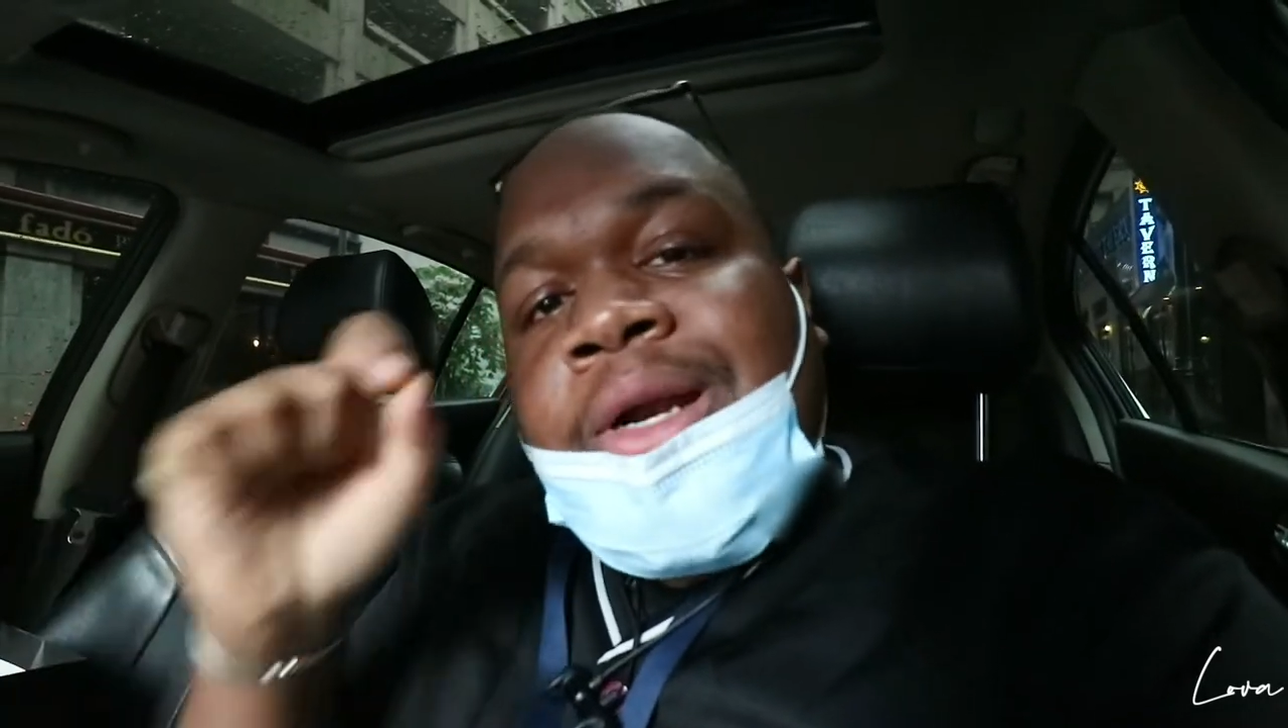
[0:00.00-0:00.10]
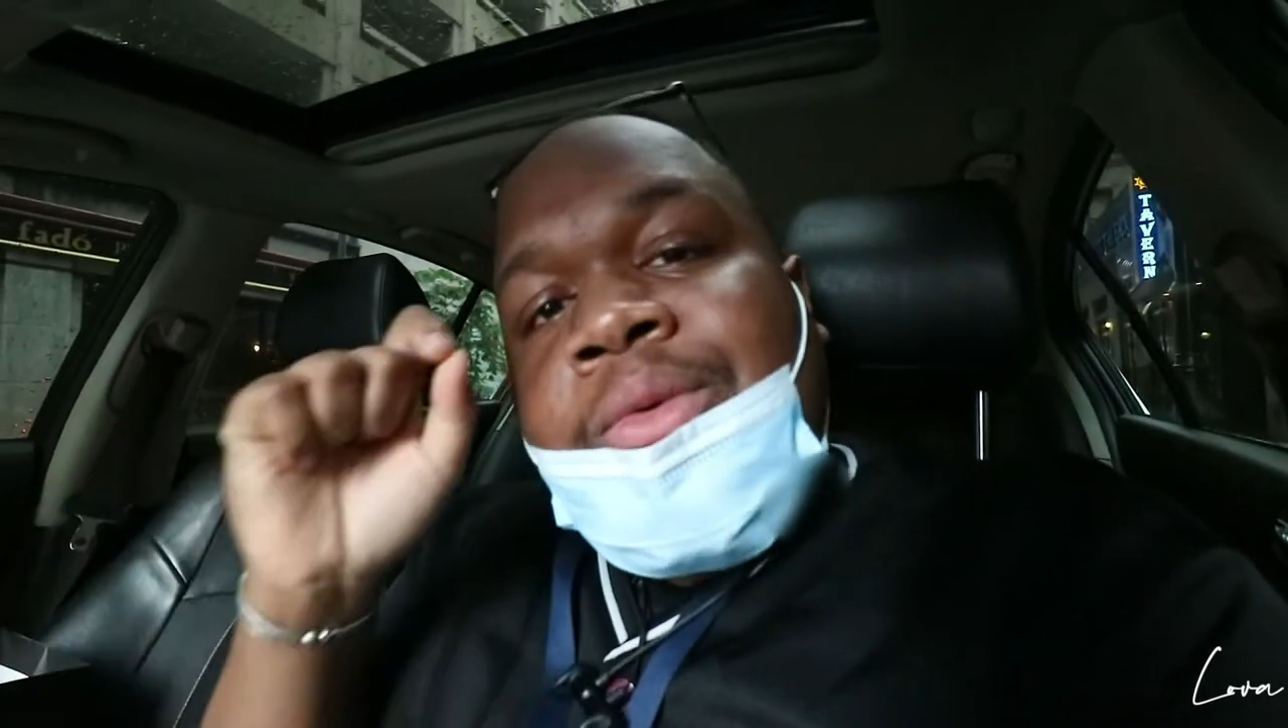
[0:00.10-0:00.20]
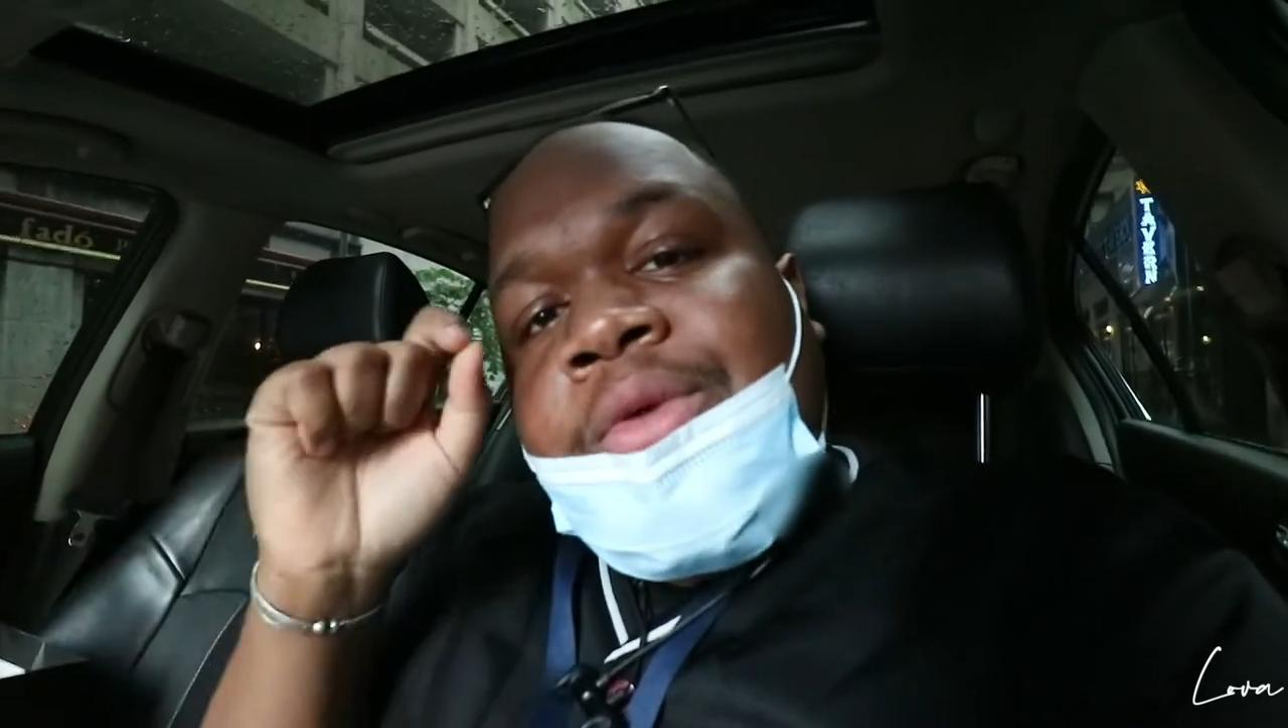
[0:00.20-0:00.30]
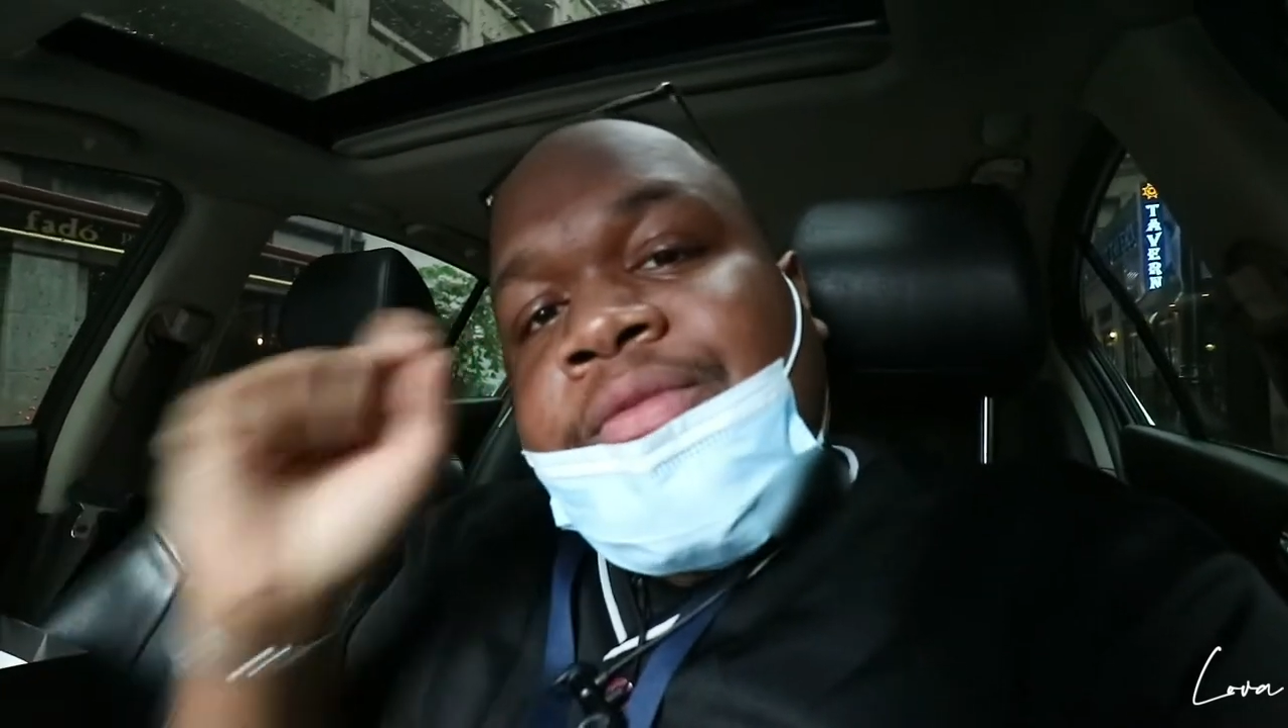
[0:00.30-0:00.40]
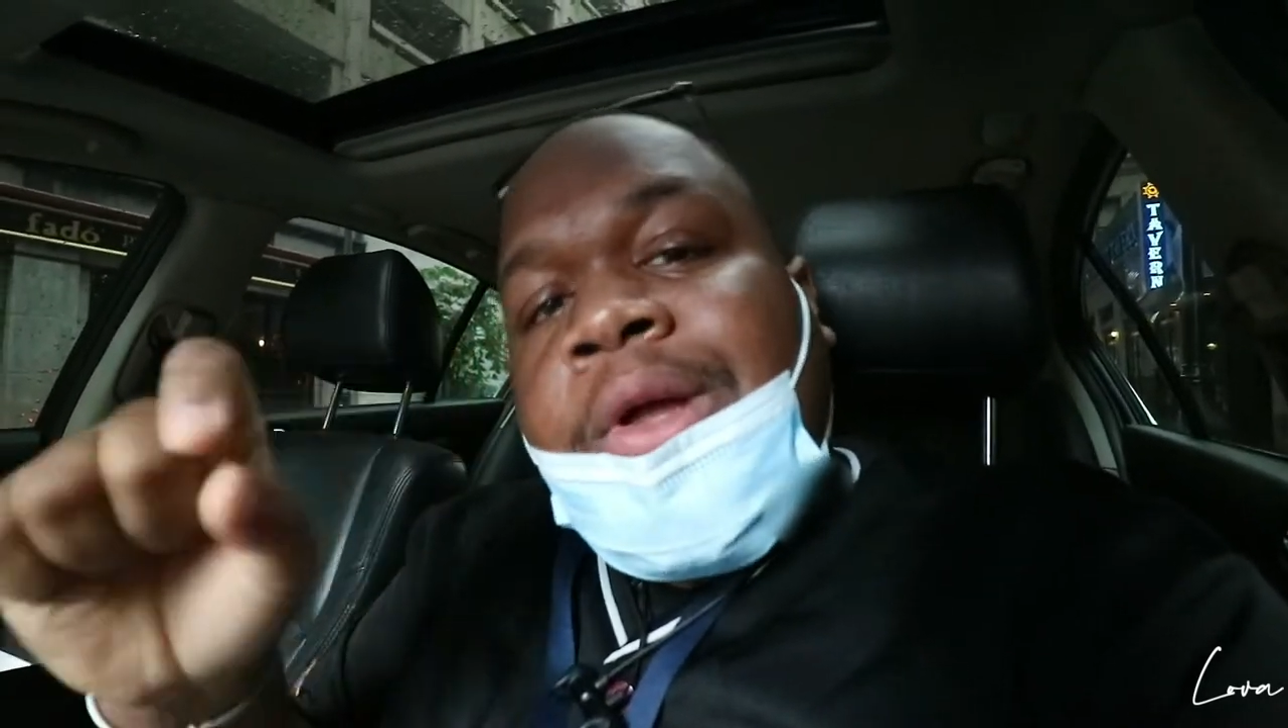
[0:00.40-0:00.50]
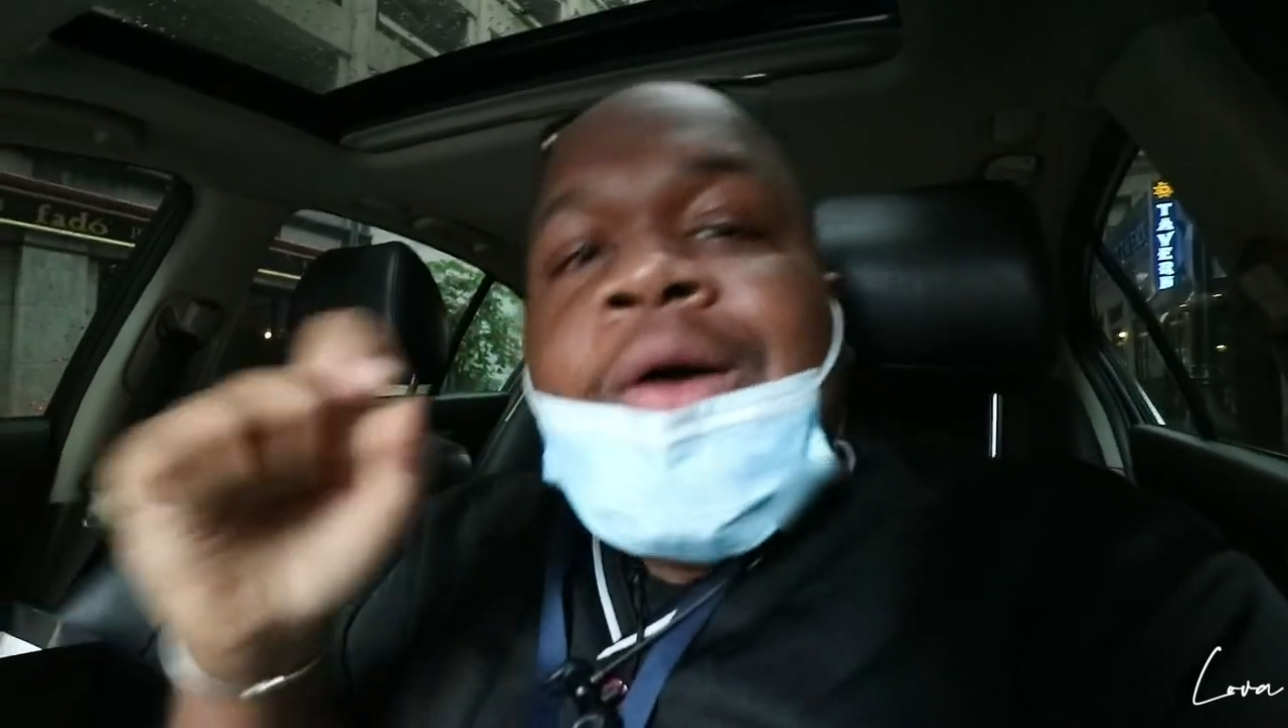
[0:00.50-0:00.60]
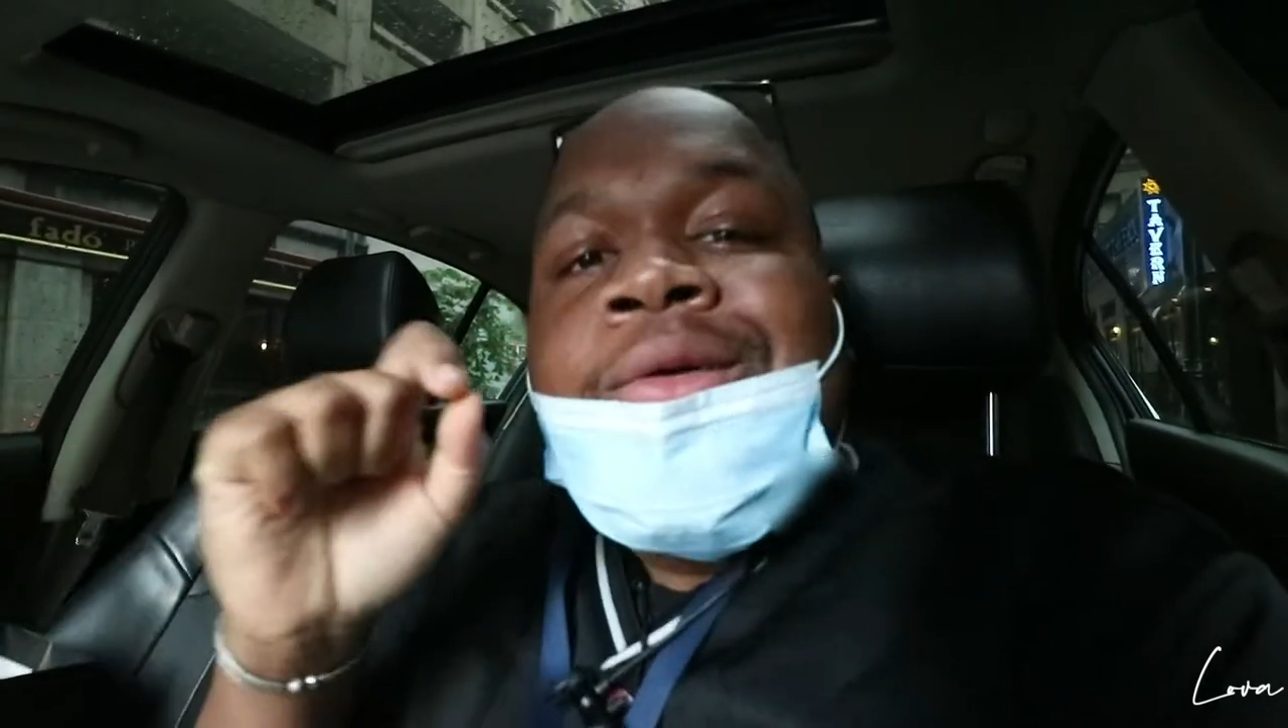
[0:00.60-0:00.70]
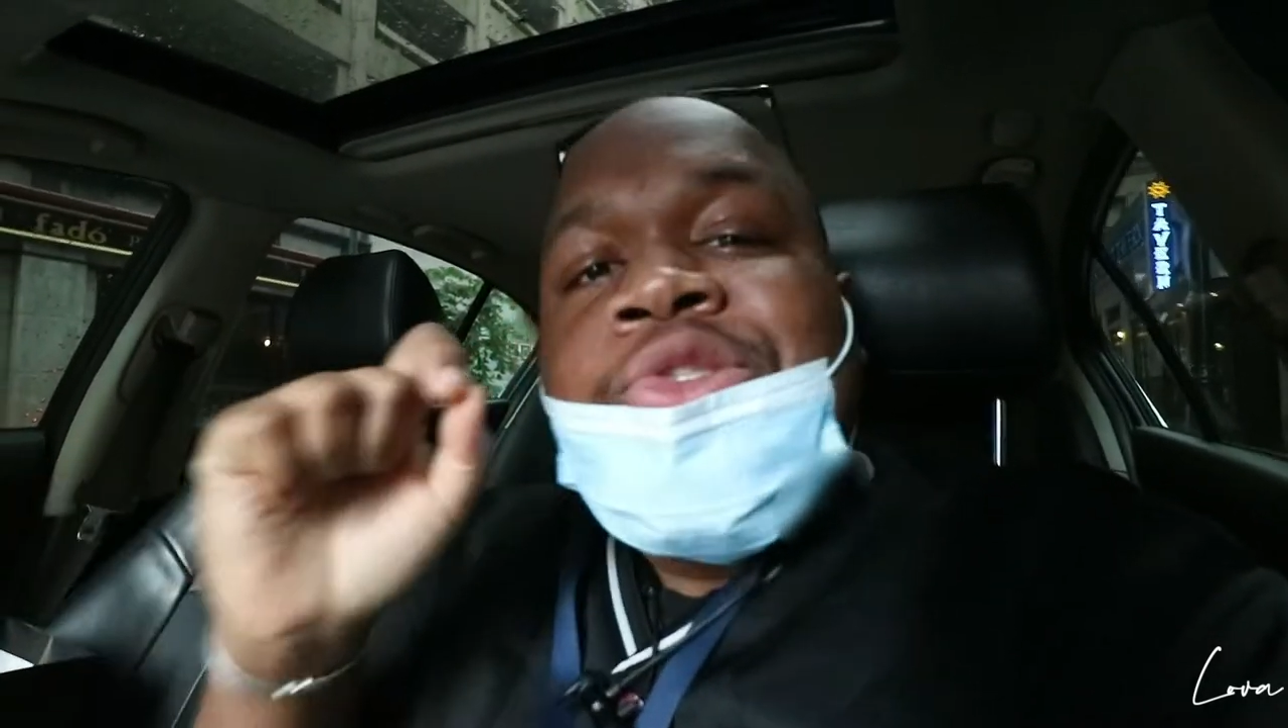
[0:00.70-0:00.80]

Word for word: I don't want to vlog